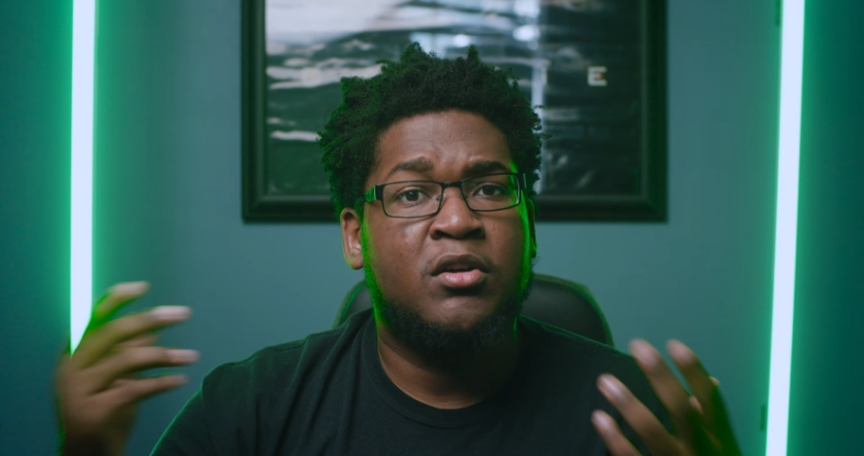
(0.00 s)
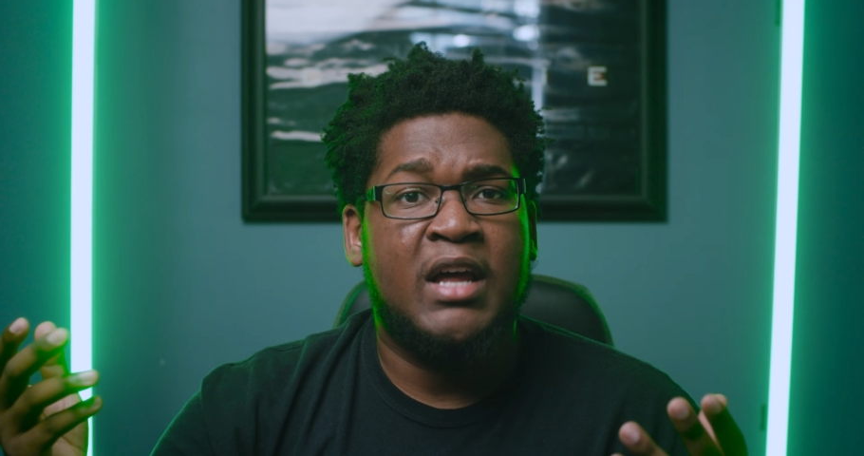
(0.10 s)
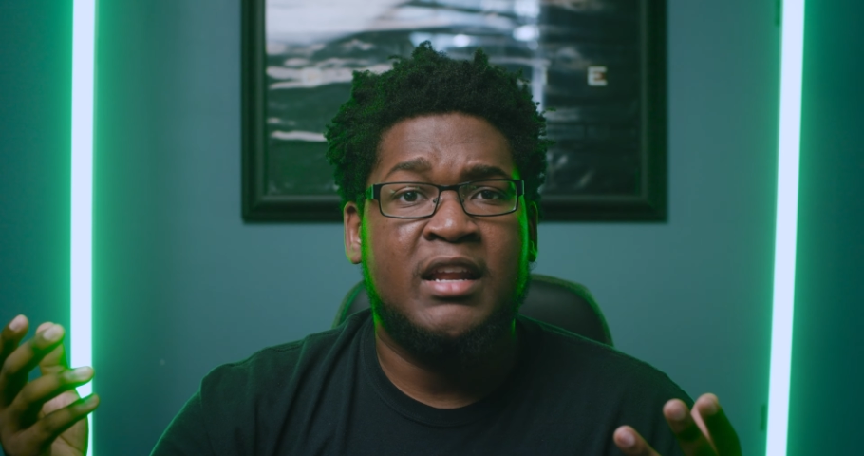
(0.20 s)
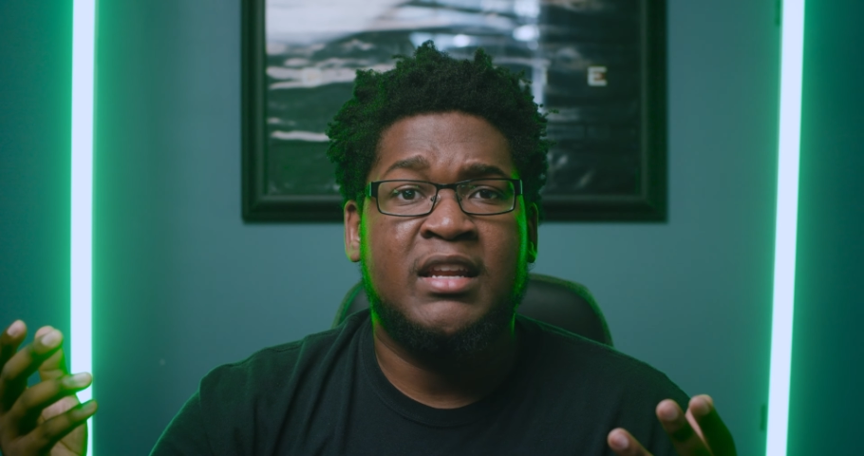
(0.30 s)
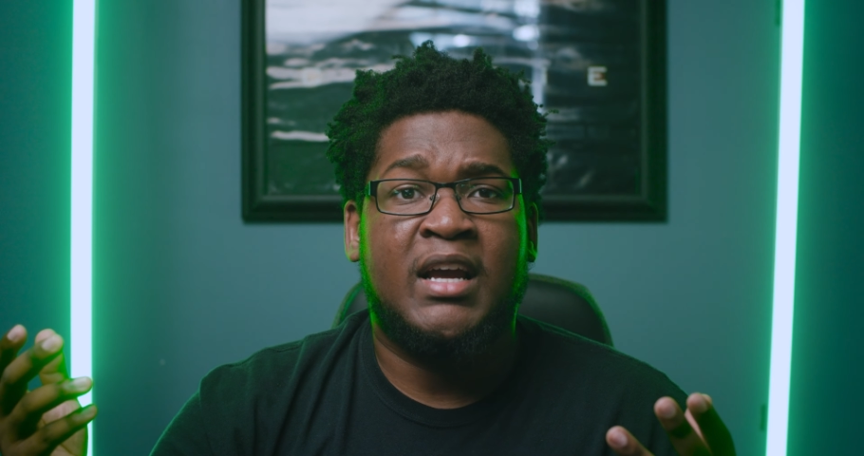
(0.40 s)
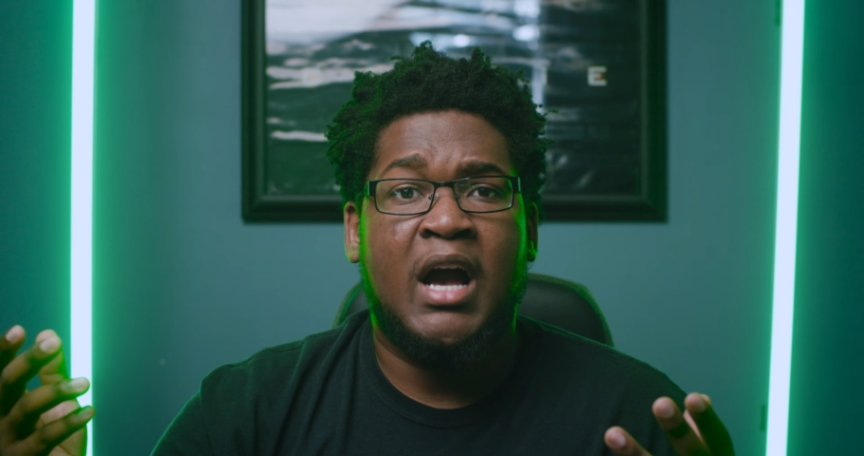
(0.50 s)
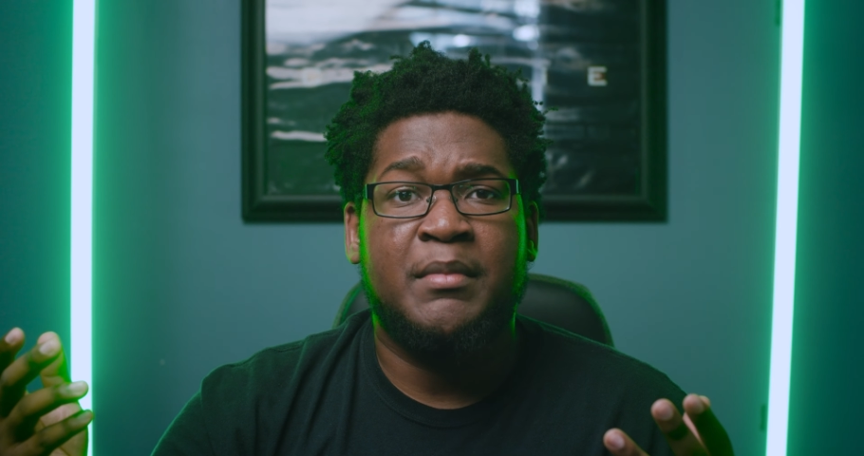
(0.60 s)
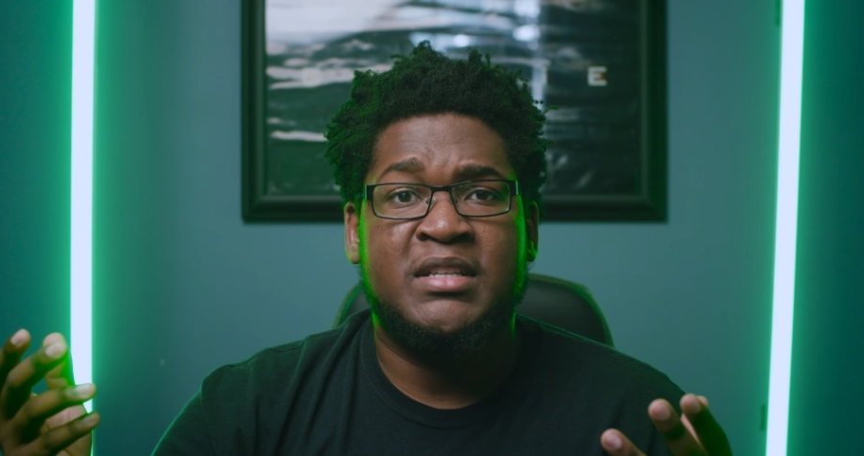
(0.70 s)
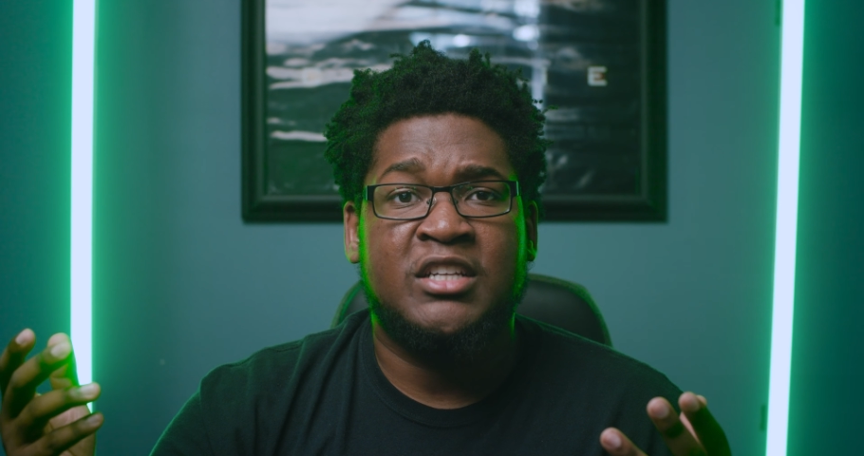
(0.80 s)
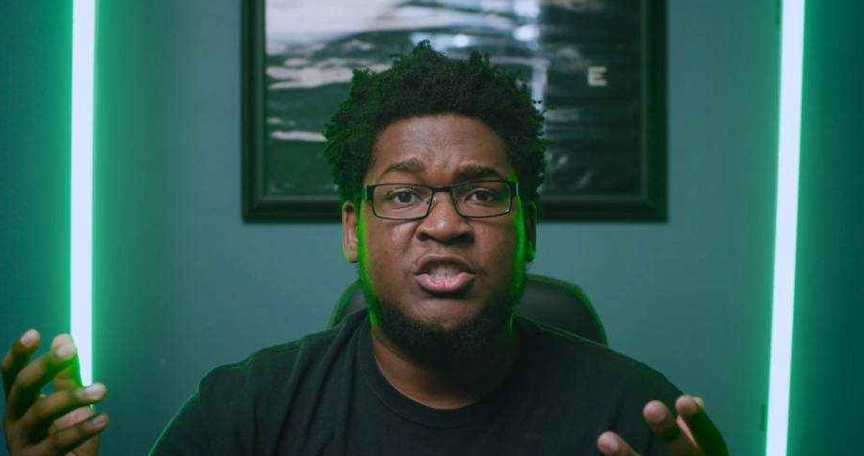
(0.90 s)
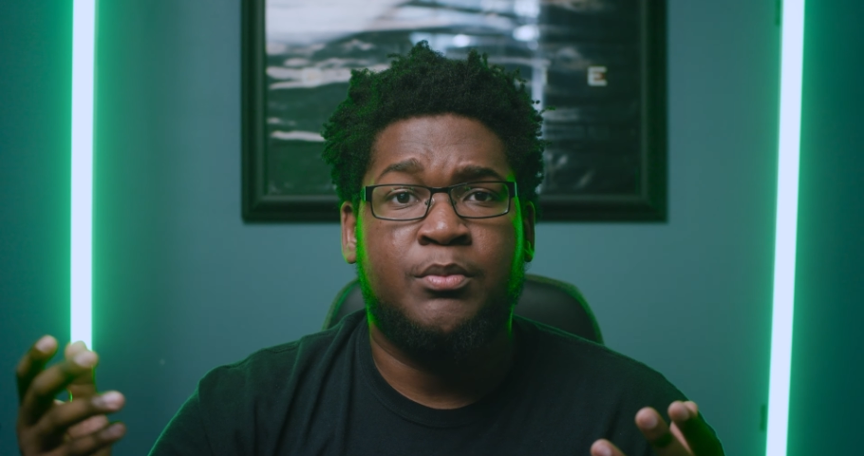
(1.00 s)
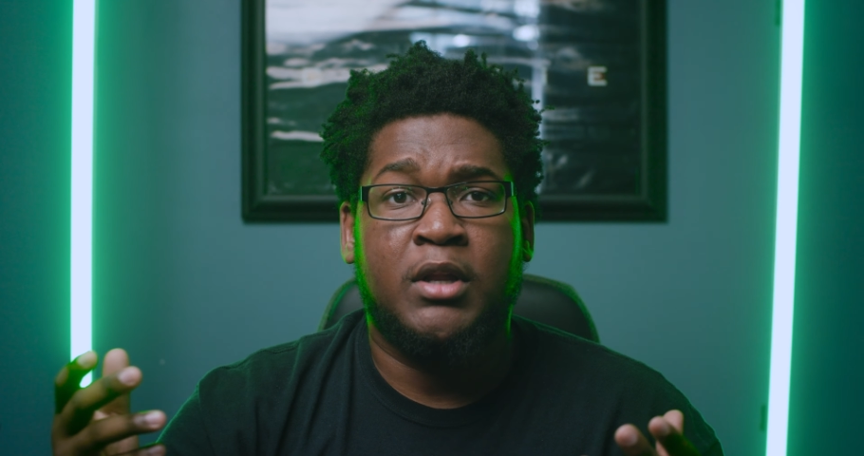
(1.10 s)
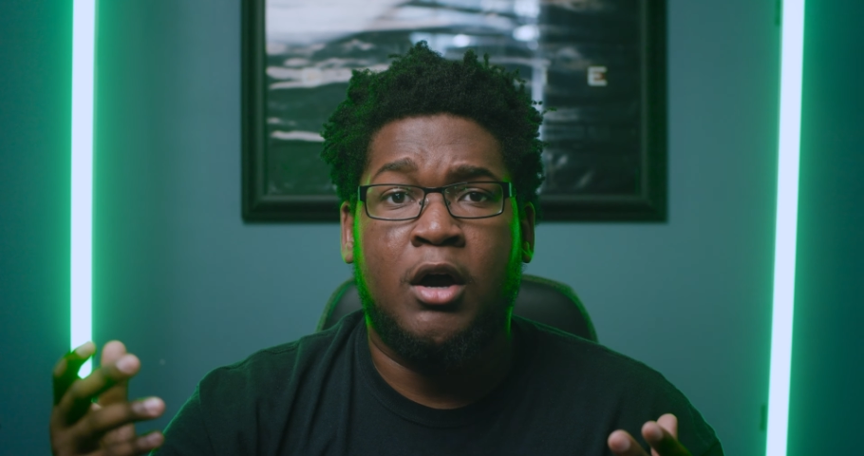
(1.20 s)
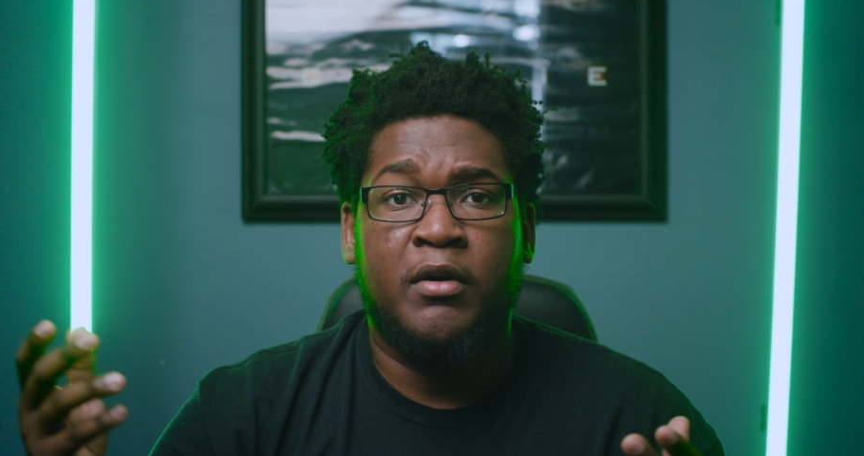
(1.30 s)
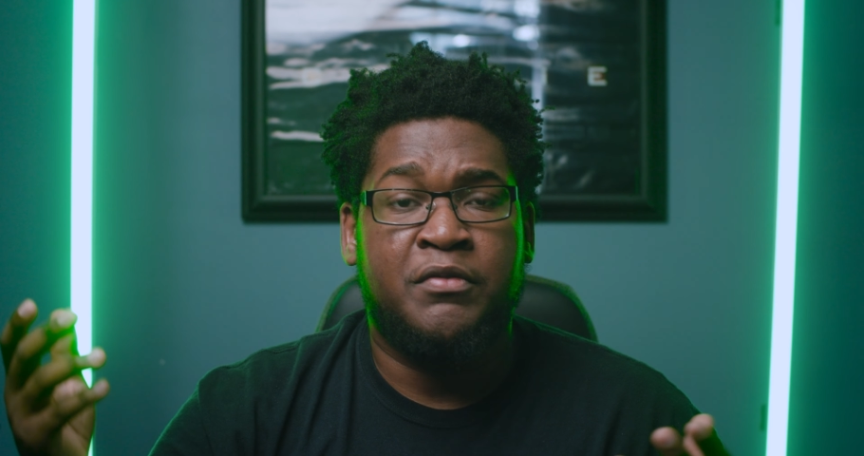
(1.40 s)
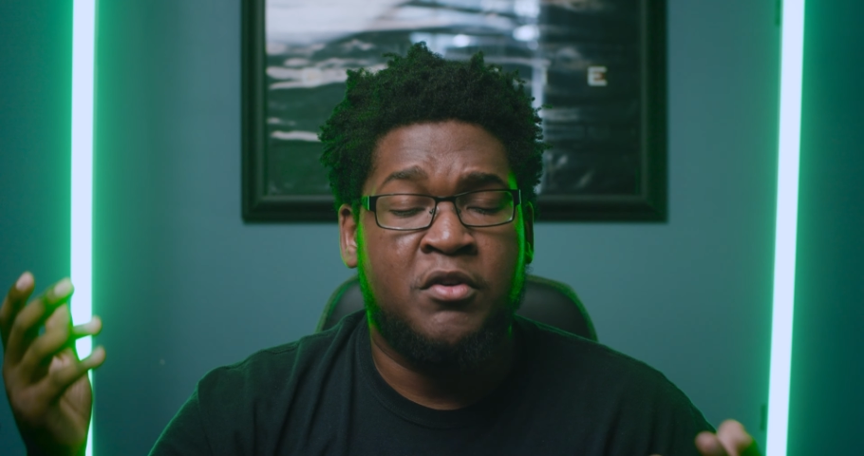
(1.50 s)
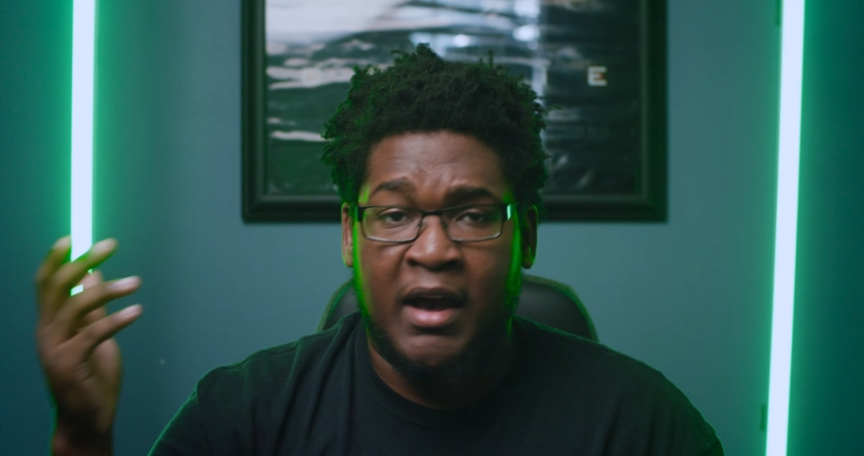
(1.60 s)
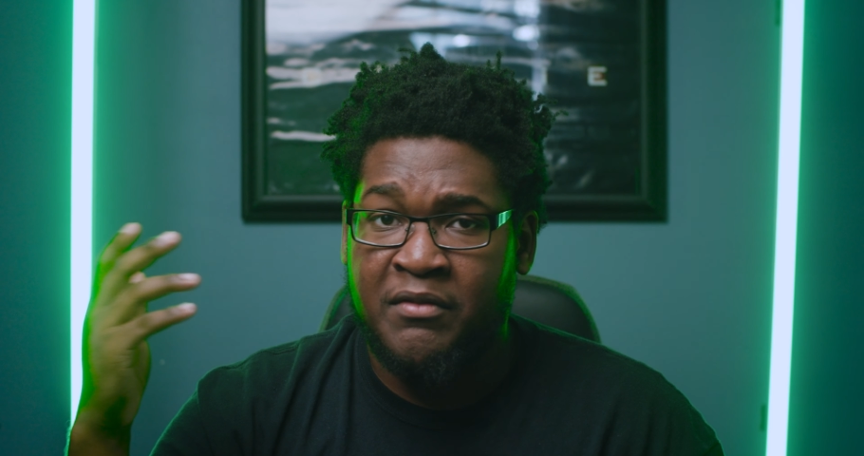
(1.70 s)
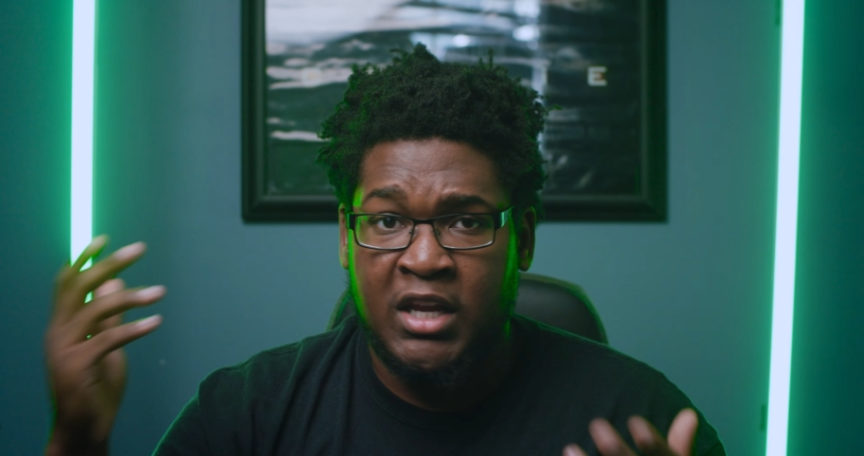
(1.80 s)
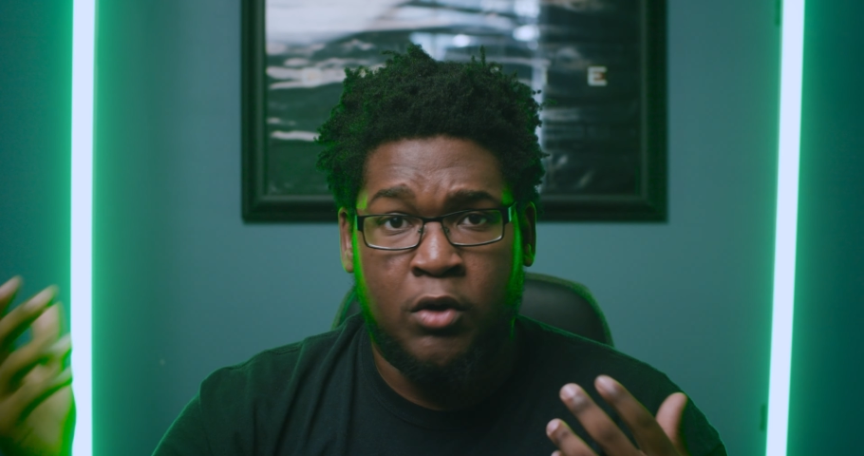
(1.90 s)
know down in the comment section below if you
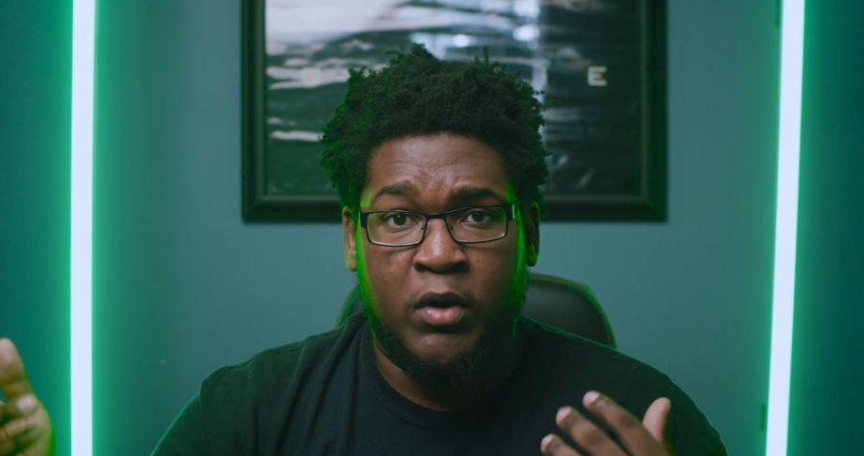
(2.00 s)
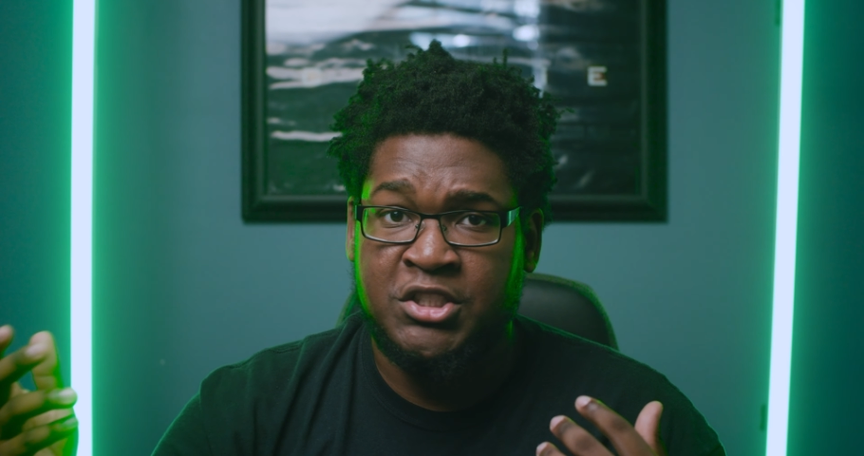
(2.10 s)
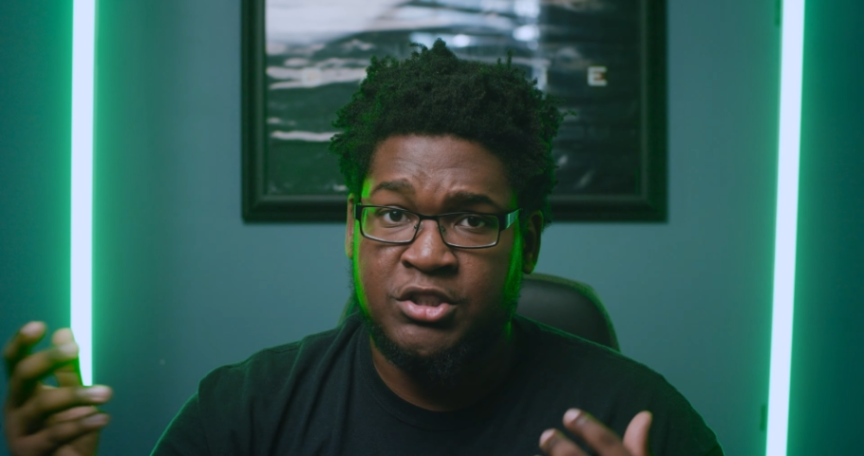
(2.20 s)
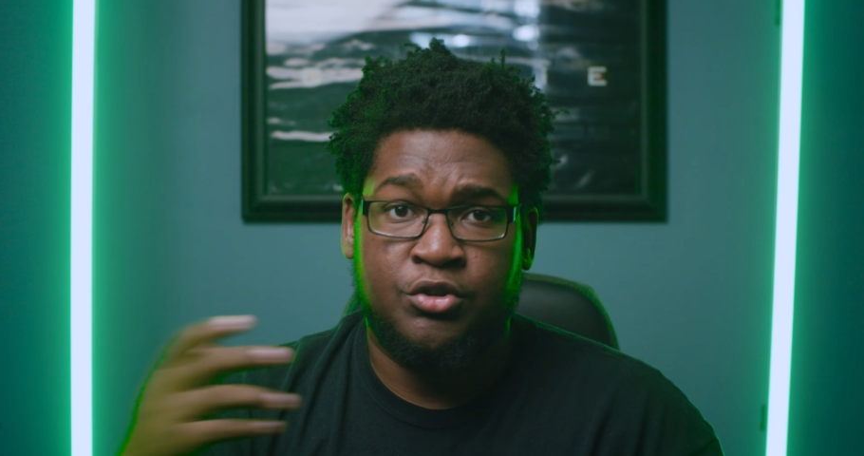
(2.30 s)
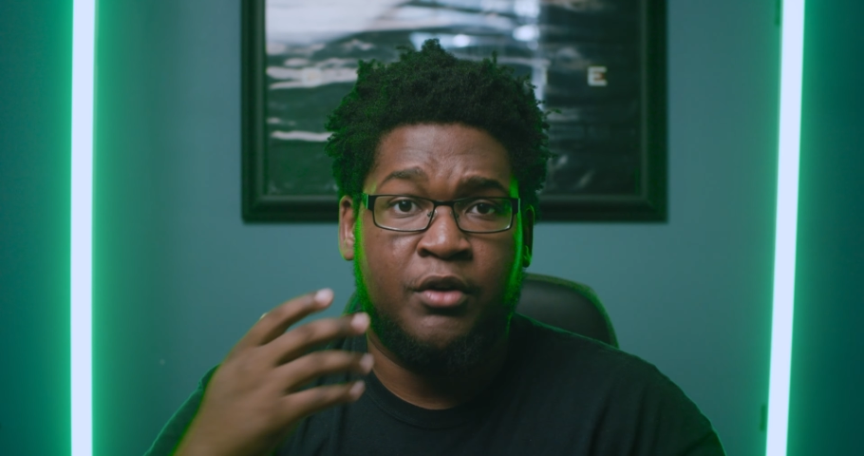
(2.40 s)
have any questions